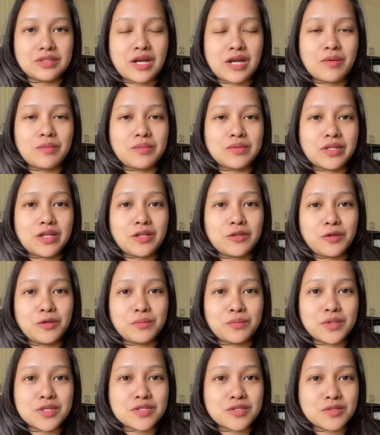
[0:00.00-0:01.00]
I will tell you
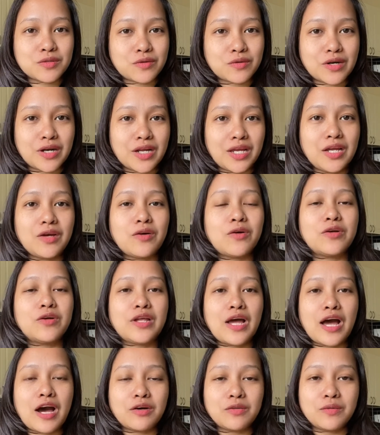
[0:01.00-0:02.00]
my story on
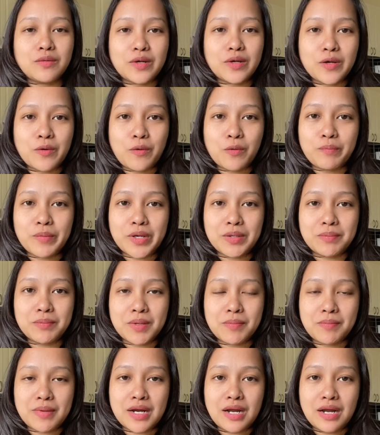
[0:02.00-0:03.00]
how do I open my
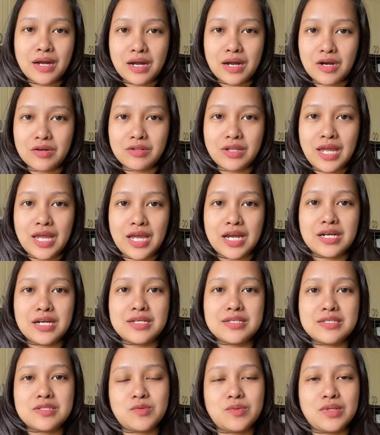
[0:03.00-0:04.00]
bank account here
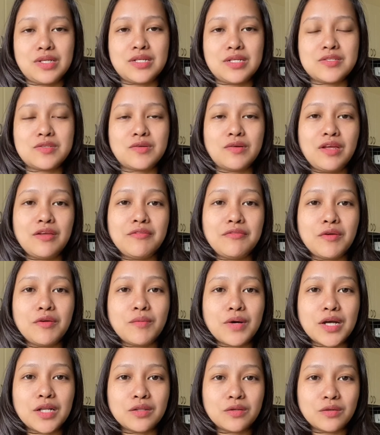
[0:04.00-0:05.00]
in Sweden. So if you
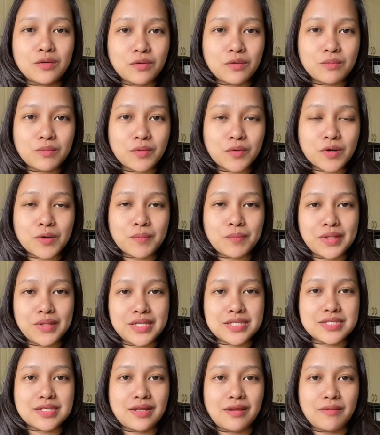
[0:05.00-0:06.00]
want to know more,
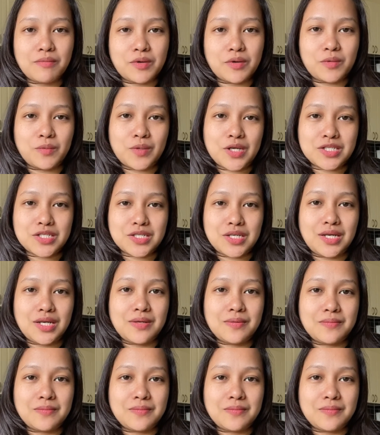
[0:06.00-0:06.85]
please keep on watching.